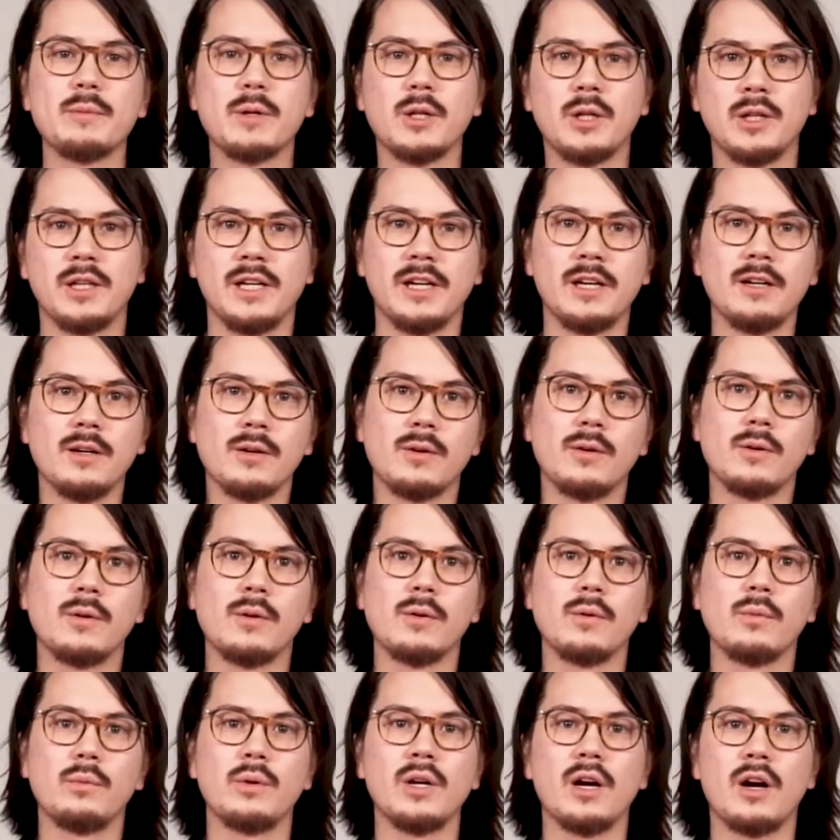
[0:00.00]
clear,
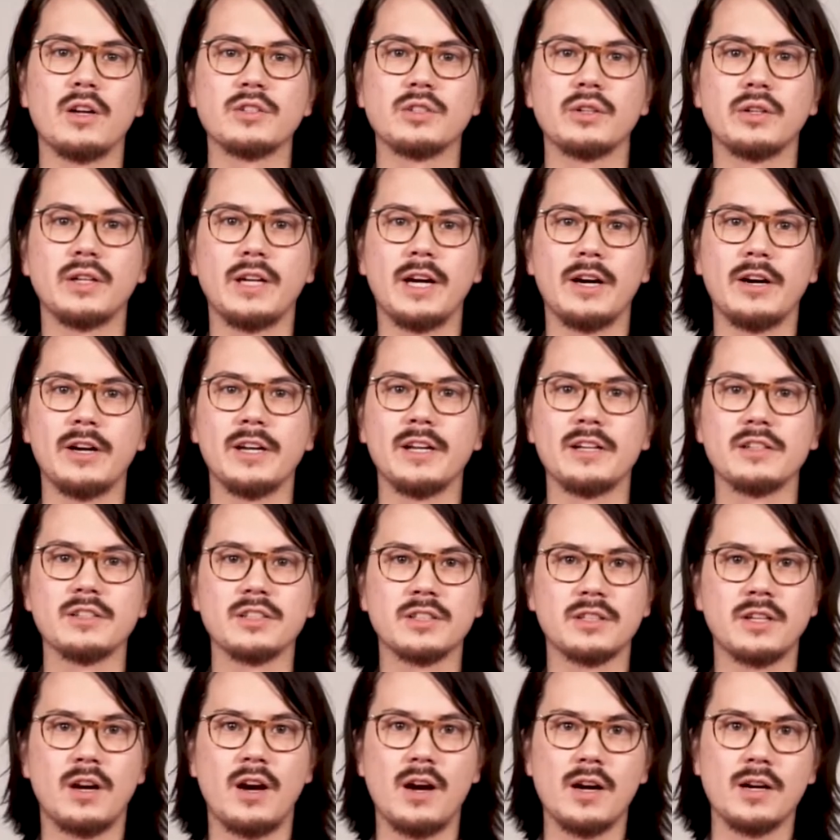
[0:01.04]
we also carry in
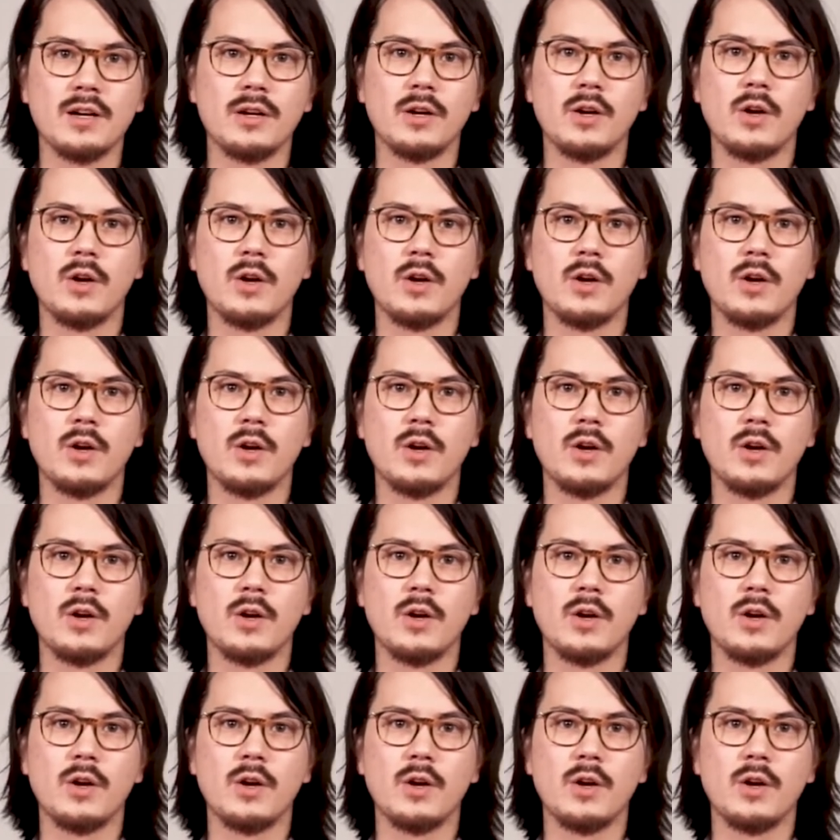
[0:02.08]
stock